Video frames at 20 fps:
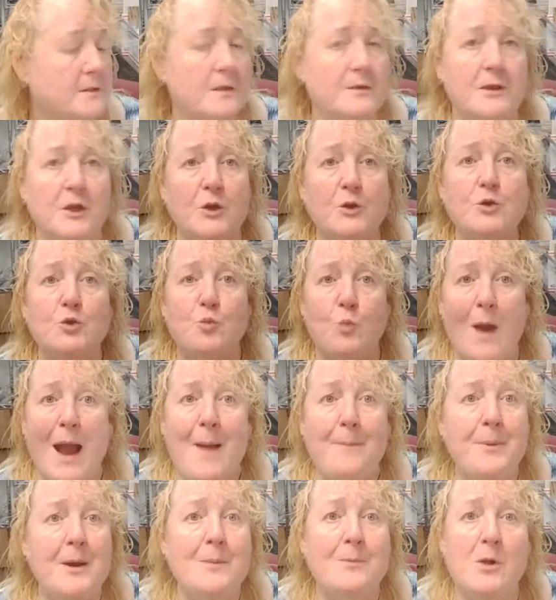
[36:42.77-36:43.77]
the
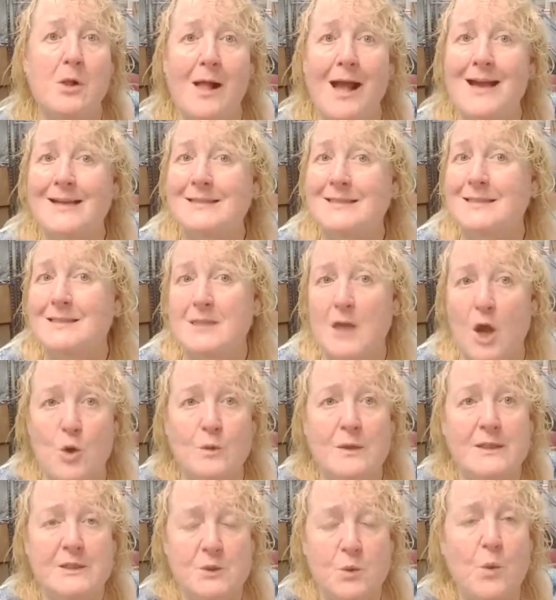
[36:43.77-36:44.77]
wrap-up class is
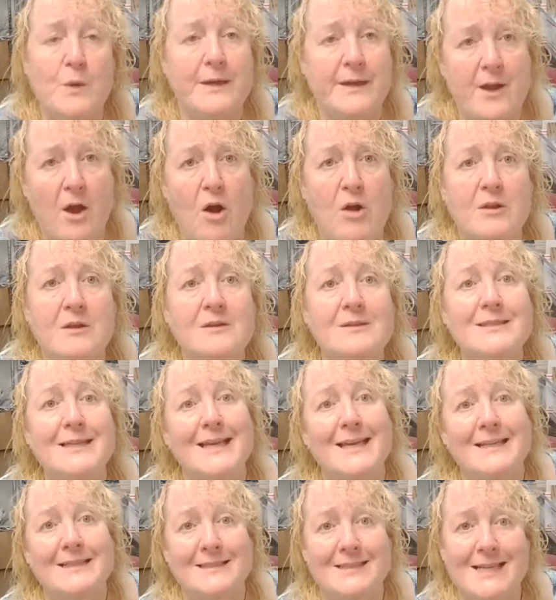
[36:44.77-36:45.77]
only $20,
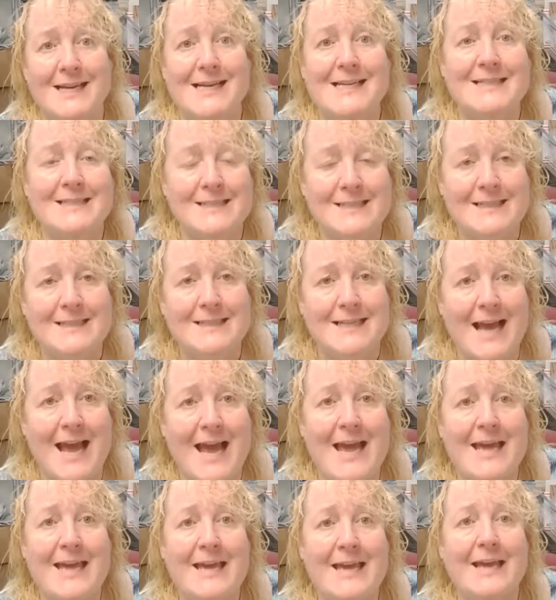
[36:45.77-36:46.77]
it does
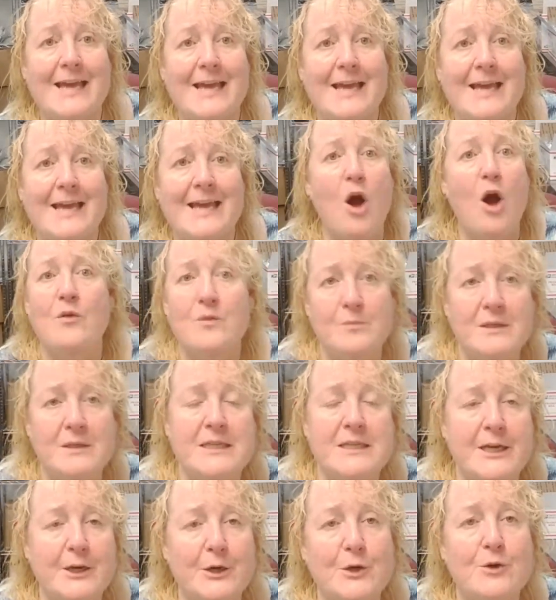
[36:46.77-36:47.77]
say in all the
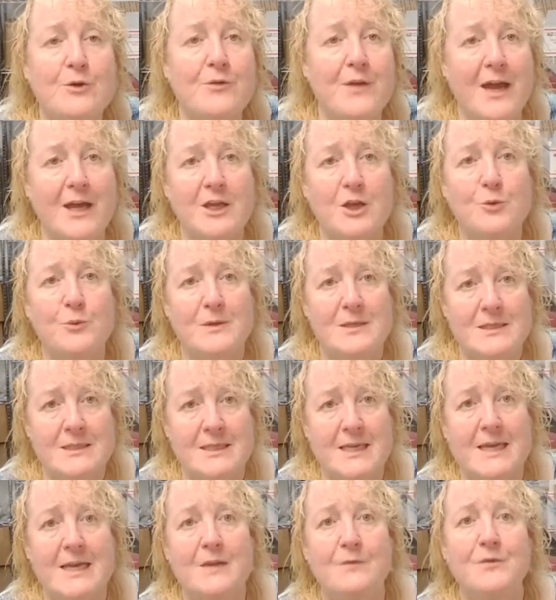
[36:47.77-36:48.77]
material that you
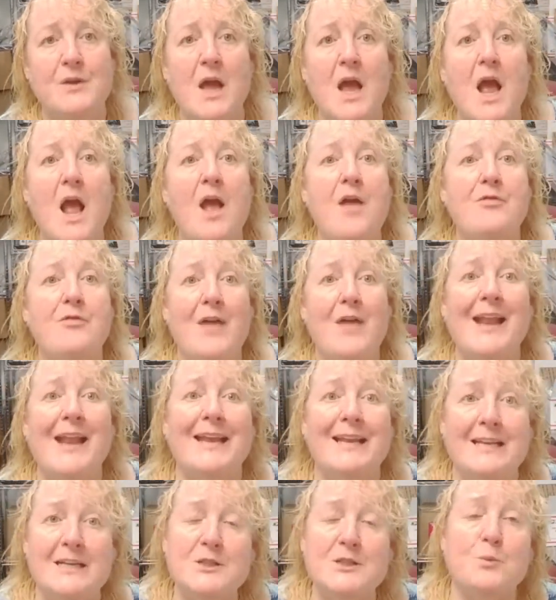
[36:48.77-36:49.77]
received that
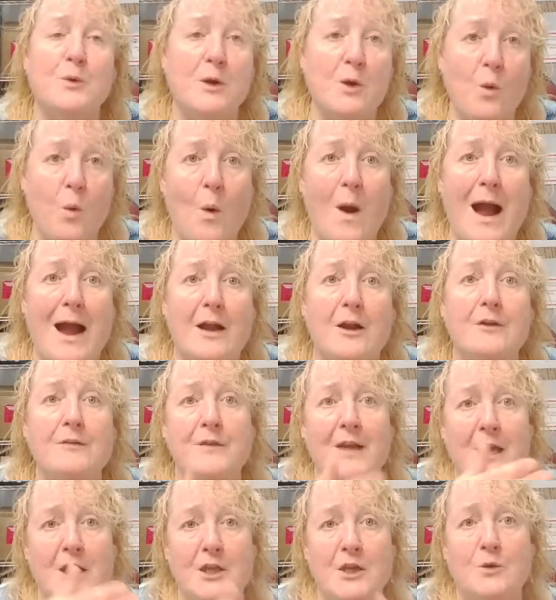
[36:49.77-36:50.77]
it is required
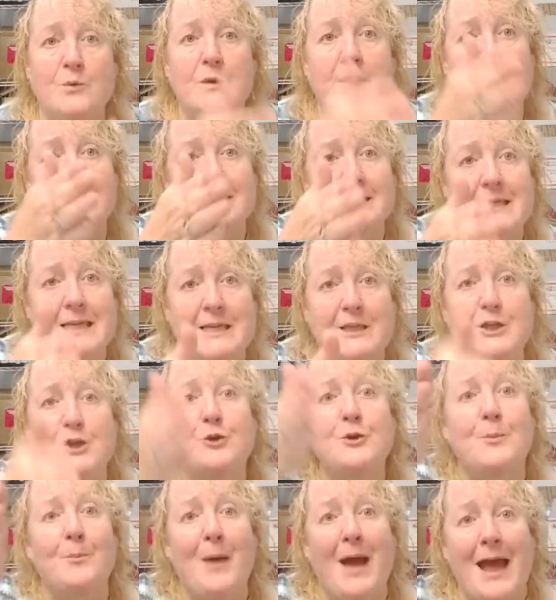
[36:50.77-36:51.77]
that you
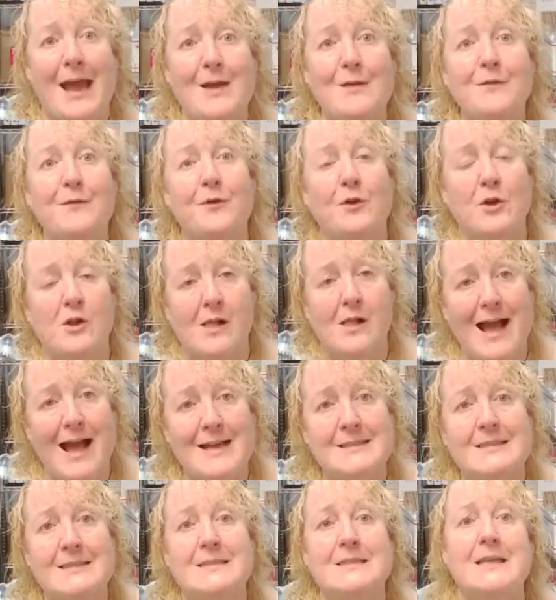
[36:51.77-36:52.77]
continue to pay for
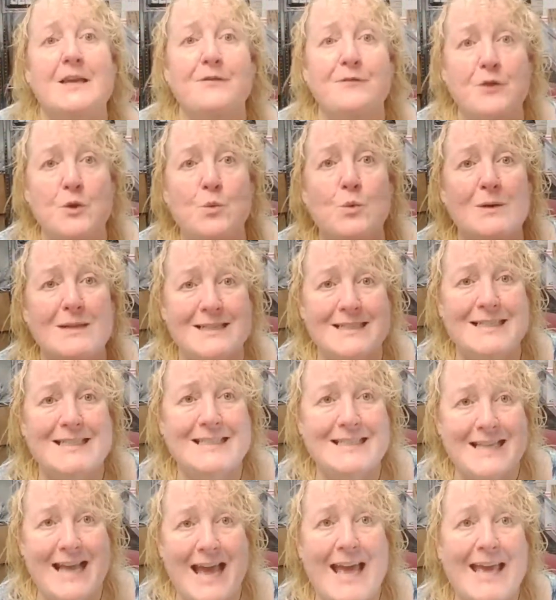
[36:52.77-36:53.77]
classes if you want to
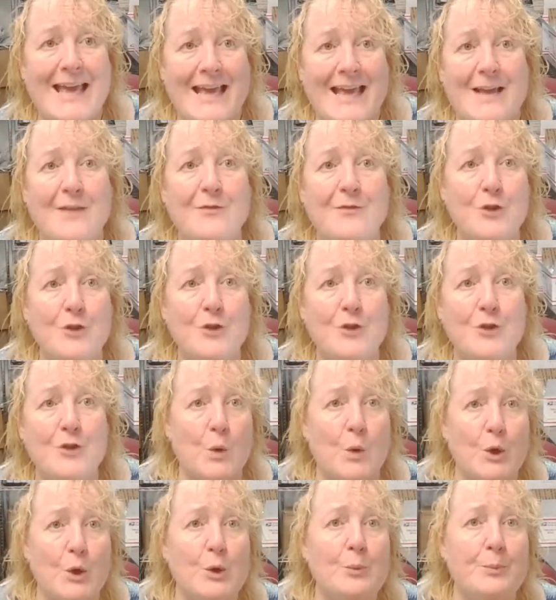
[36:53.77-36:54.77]
stay in the
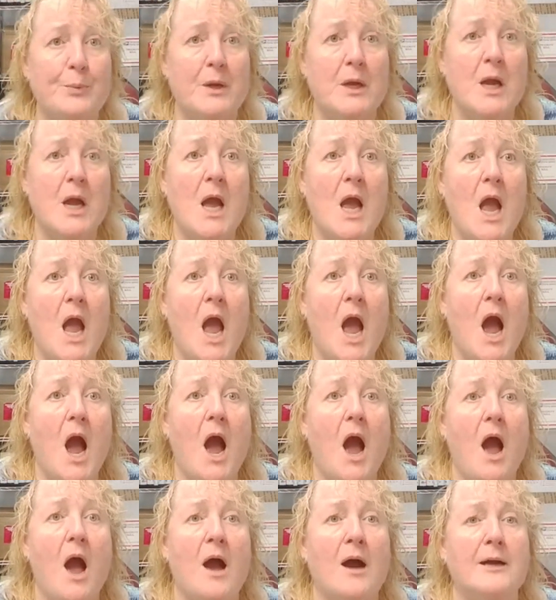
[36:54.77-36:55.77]
group.
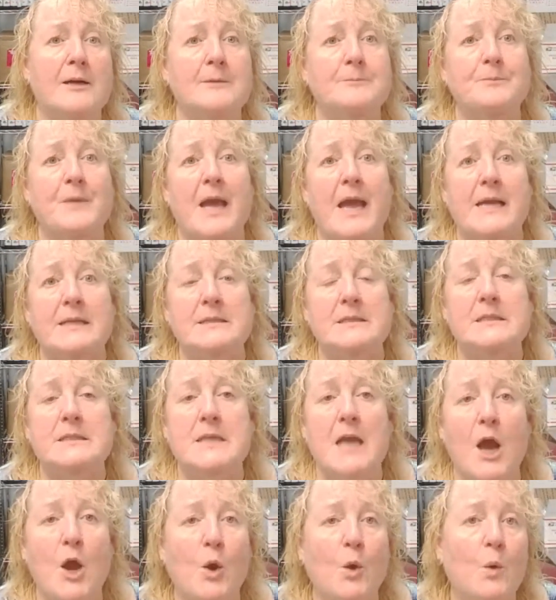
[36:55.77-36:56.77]
And
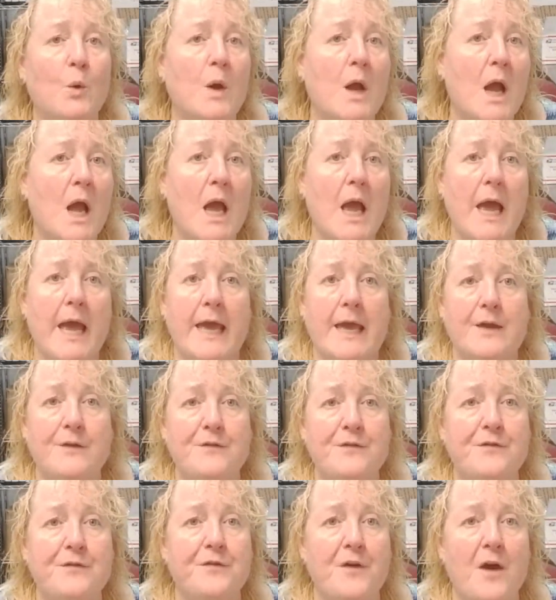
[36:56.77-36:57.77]
so
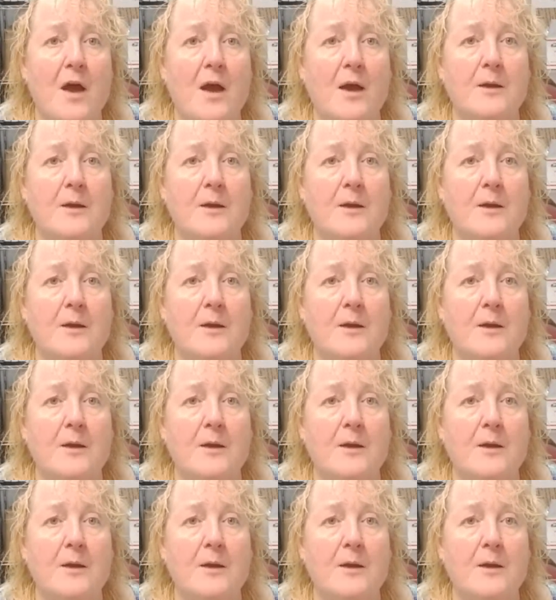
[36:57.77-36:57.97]
if